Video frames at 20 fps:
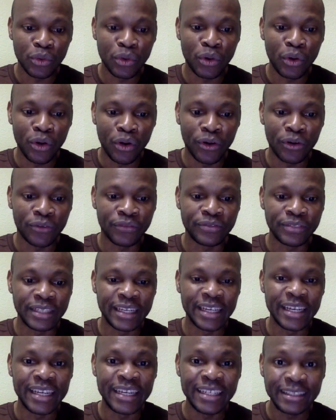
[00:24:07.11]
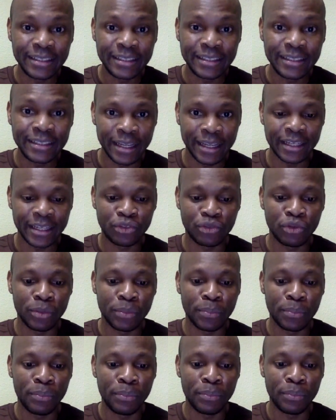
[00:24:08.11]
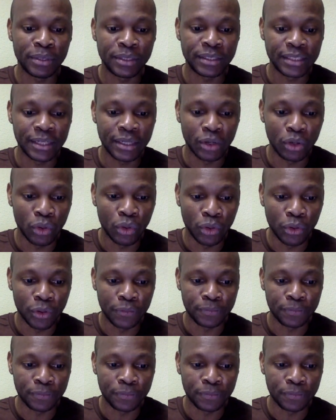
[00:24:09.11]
of the intellectual property law.